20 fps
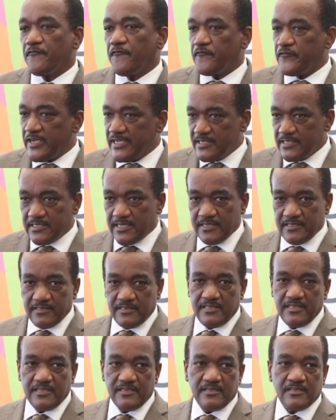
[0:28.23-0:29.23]

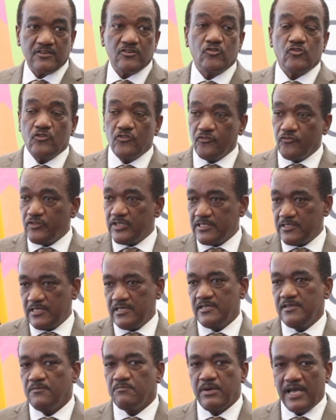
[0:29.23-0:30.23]
fighting the COVID
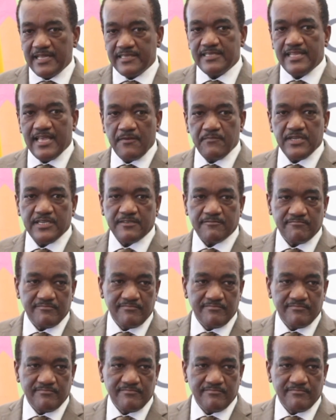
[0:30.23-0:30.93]
pandemic.